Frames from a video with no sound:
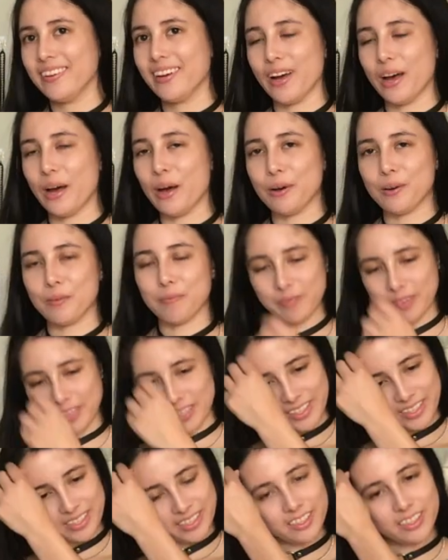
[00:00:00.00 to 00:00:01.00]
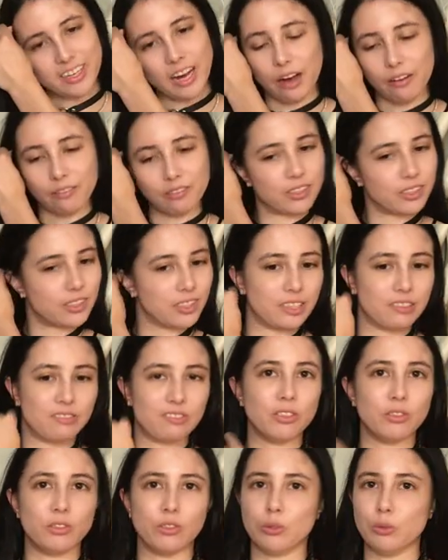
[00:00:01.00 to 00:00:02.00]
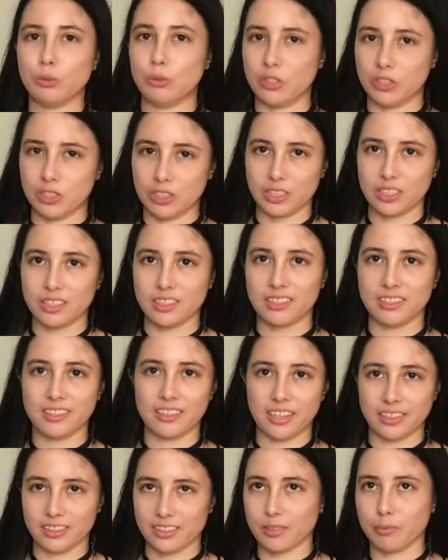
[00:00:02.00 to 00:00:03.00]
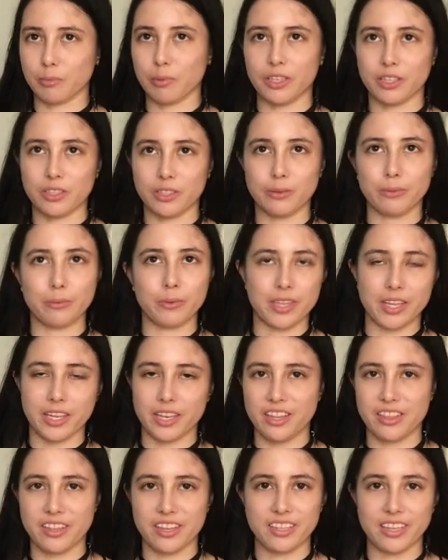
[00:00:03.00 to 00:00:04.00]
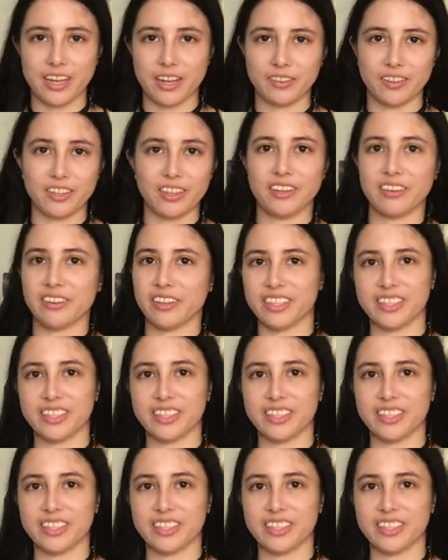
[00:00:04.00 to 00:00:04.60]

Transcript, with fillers: Um, obviously, if you do dis not display her with anything down there,